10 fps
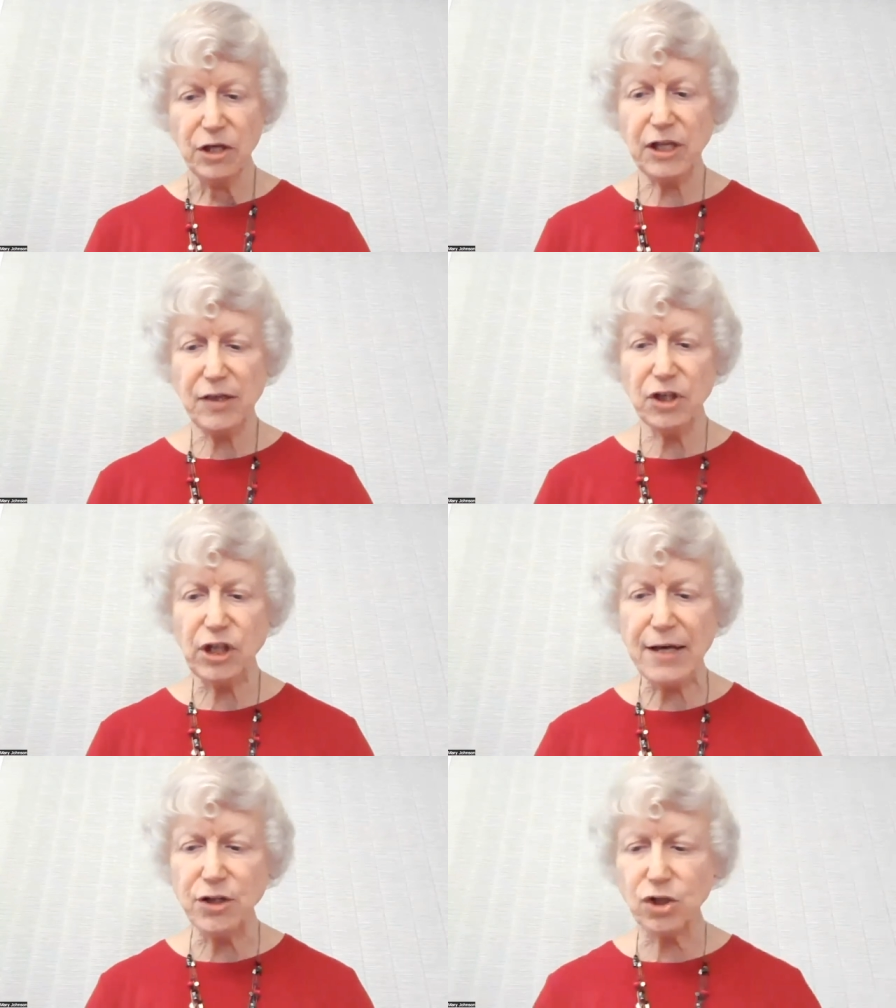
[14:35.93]
You see, the
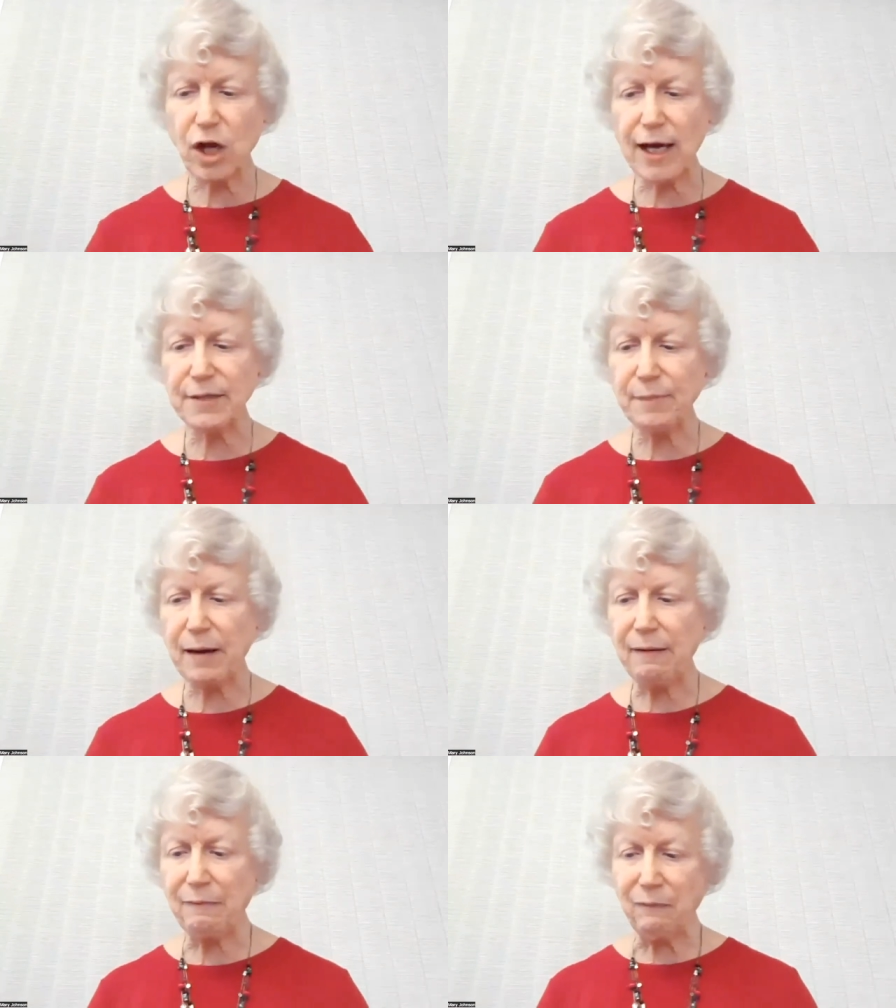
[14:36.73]
changes caused
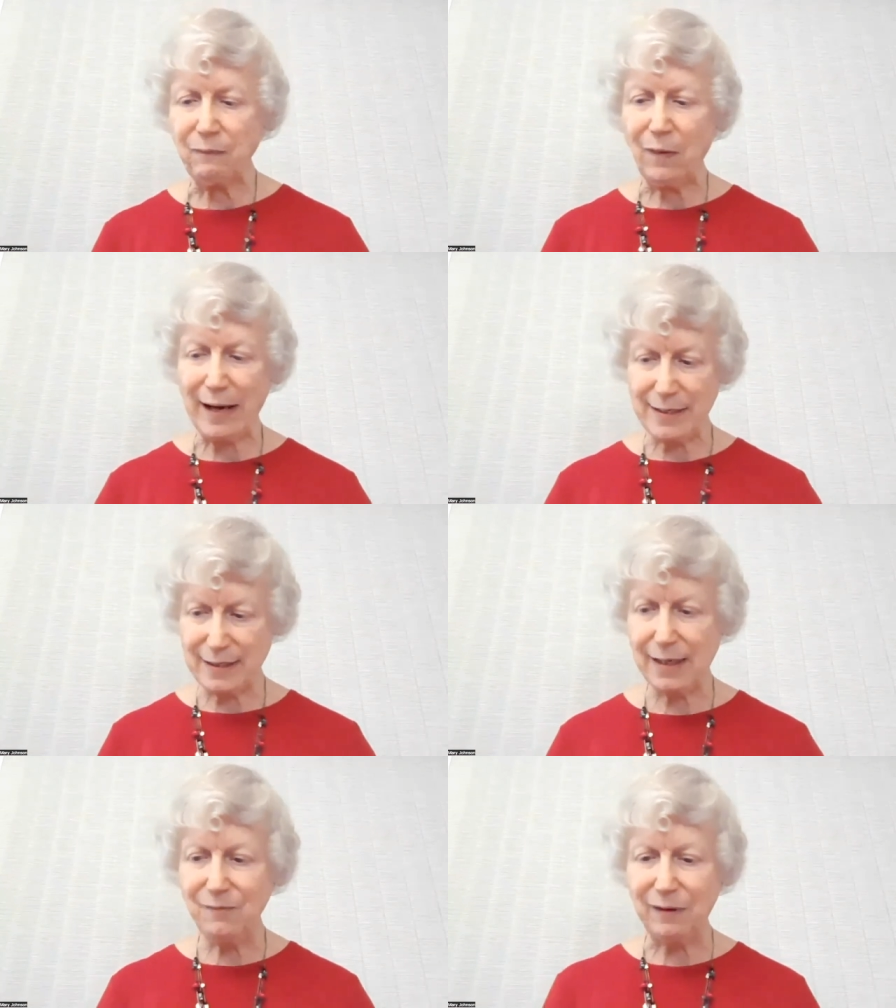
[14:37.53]
by what I
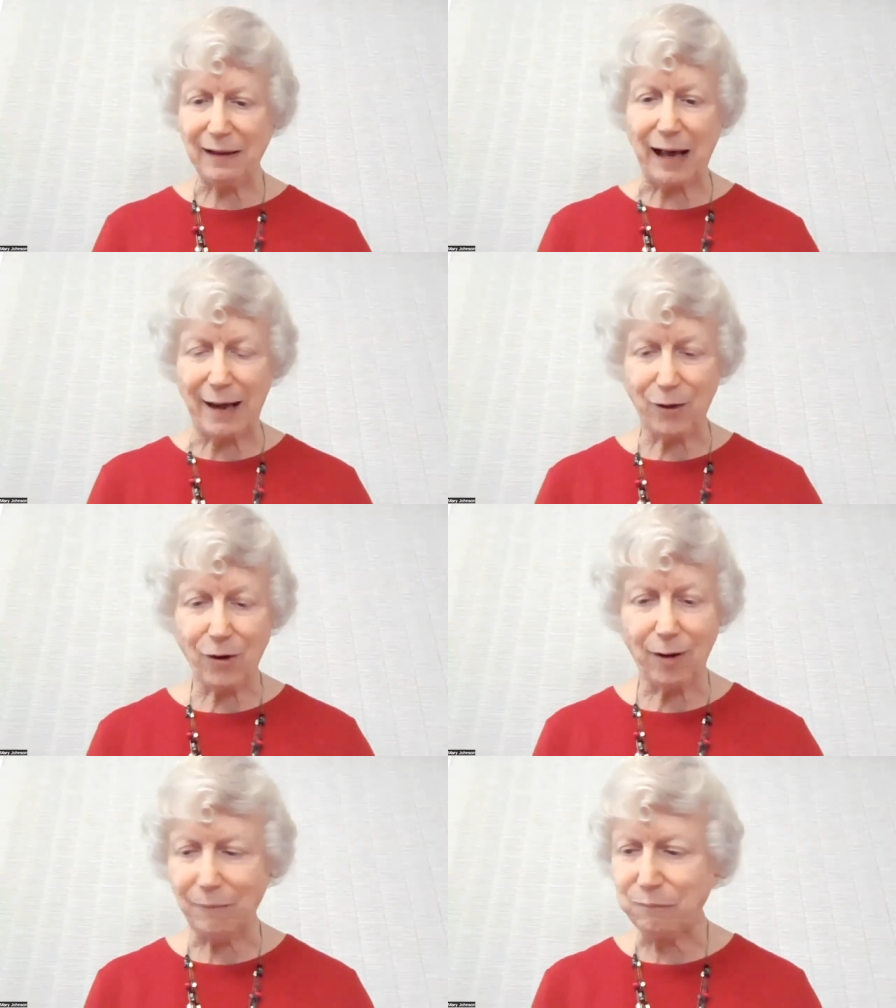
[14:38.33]
said, what I
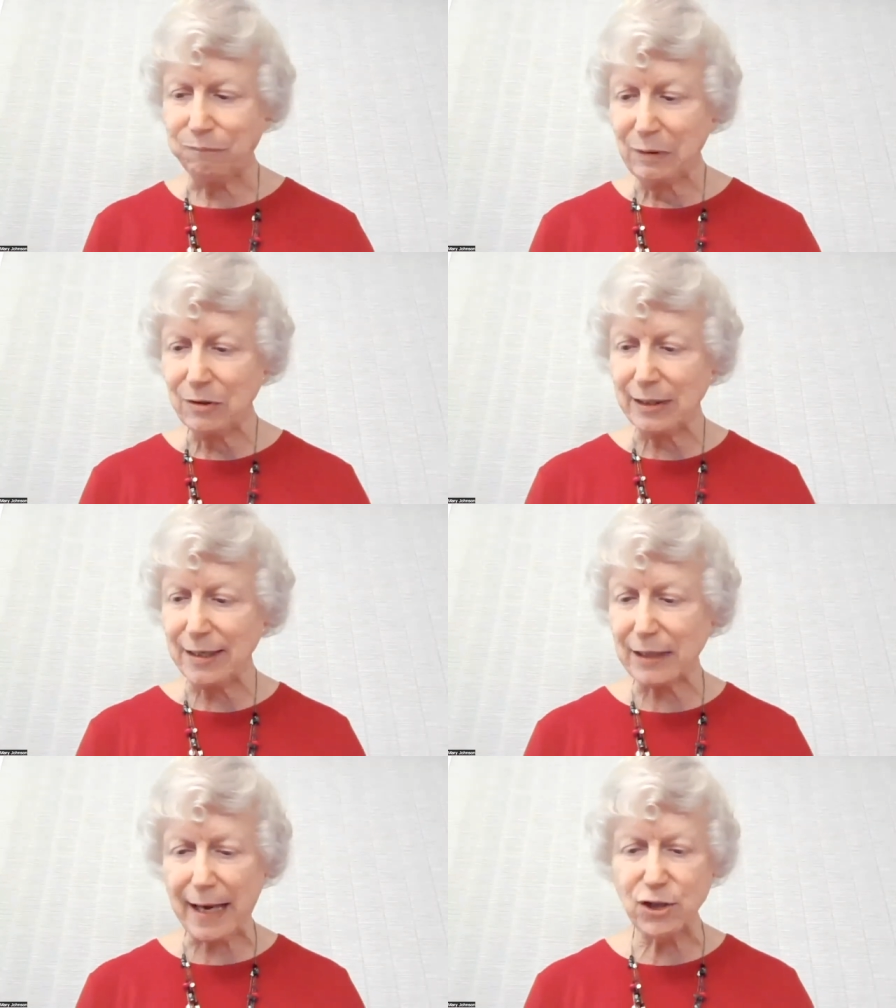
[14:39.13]
call
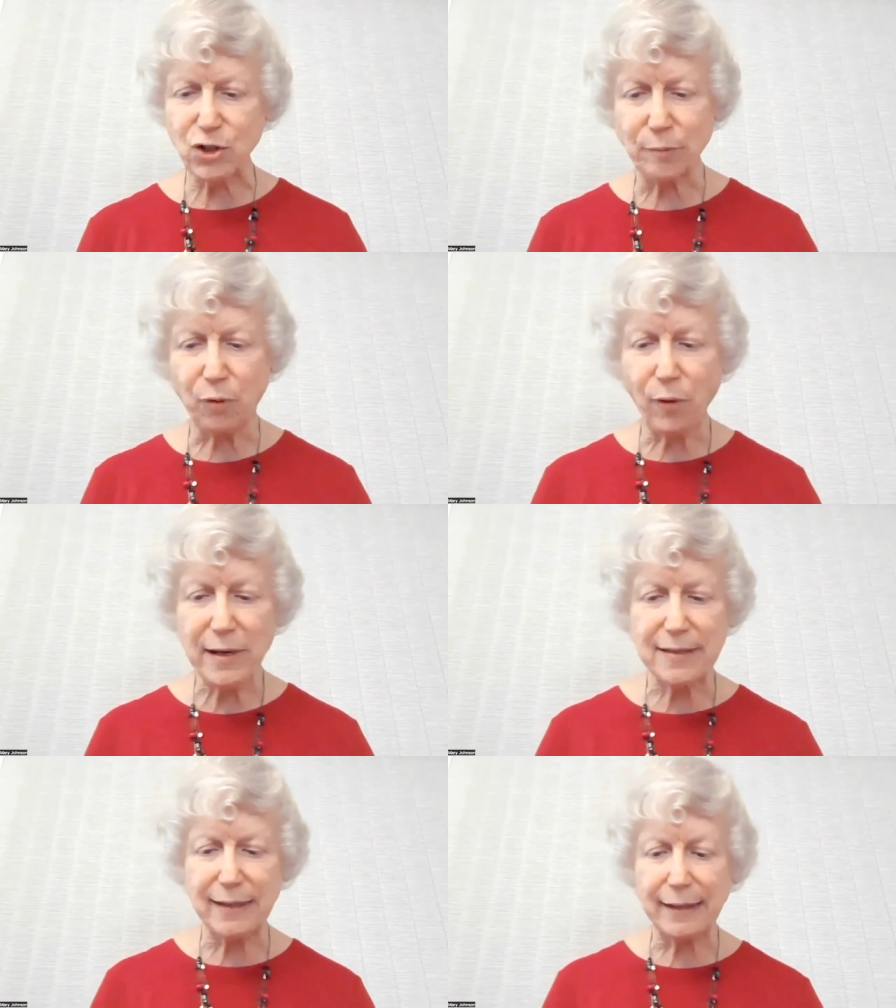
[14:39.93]
testosterone
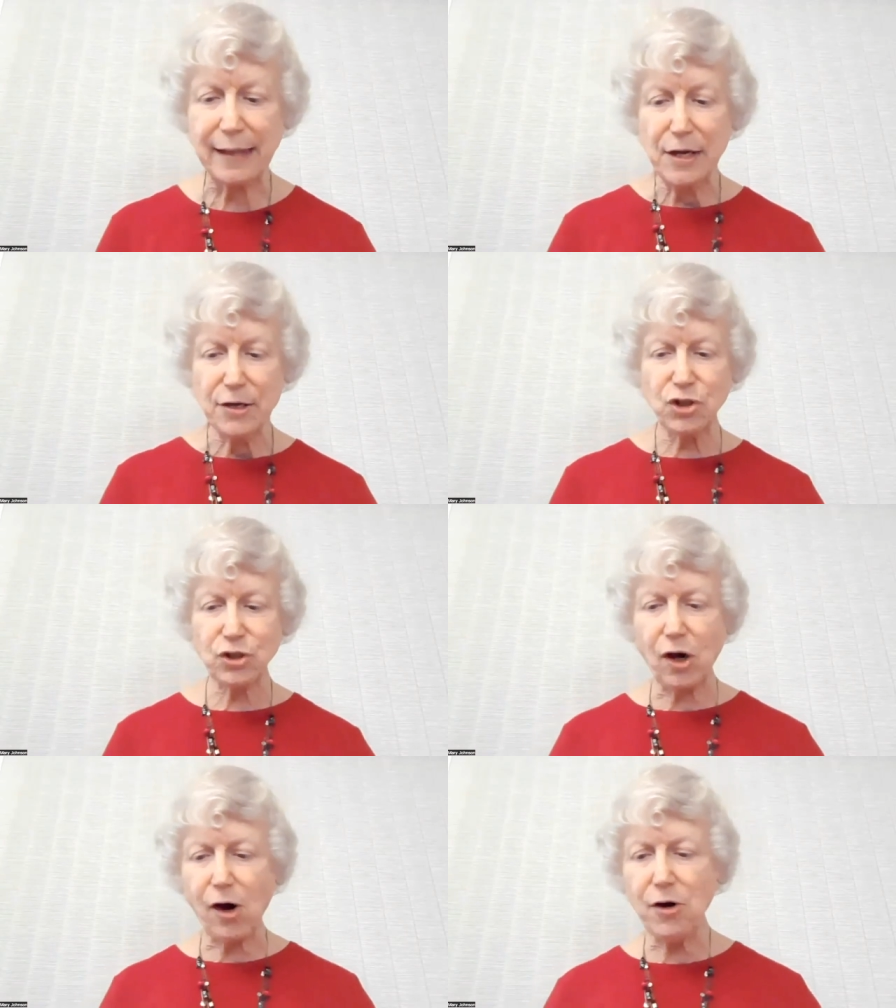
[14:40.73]
poisoning,
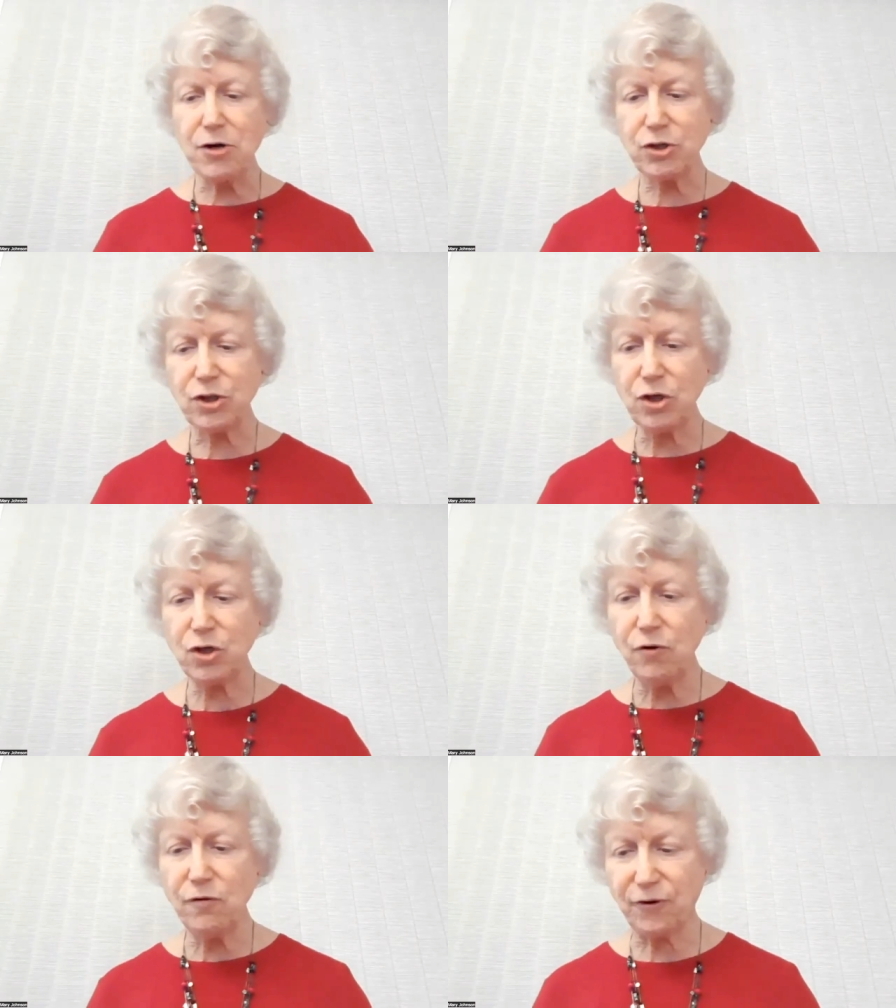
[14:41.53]
scars
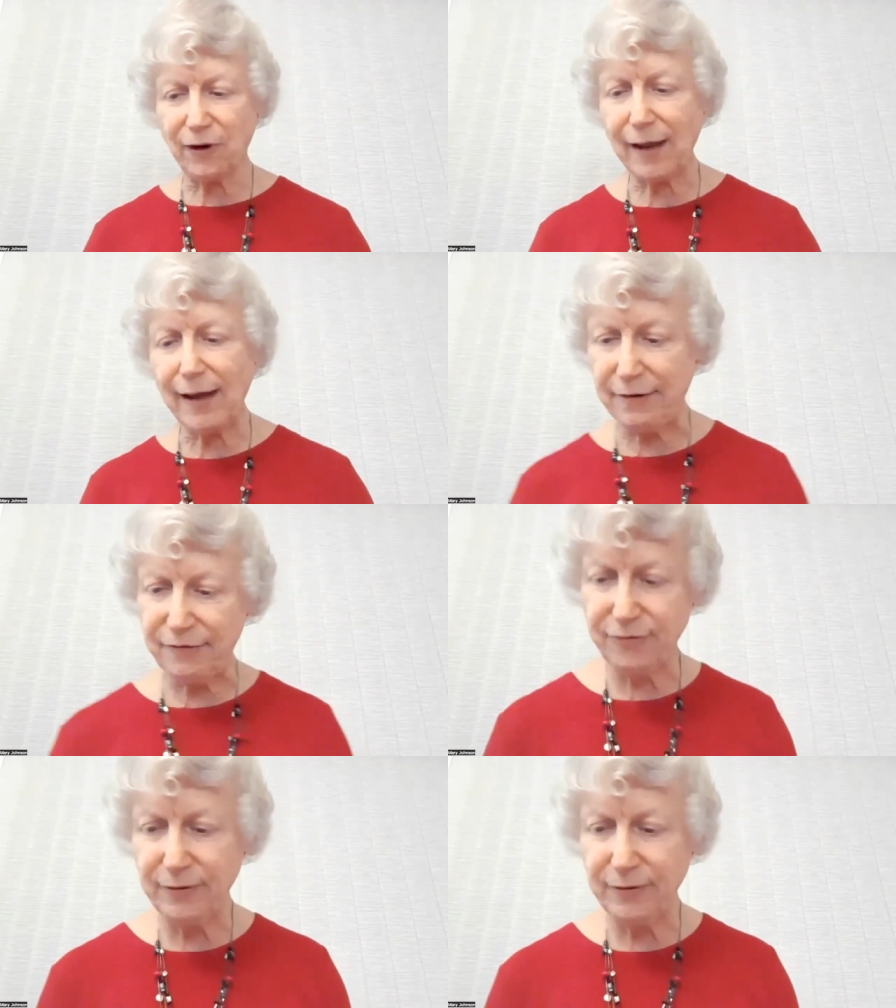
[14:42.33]
you for life.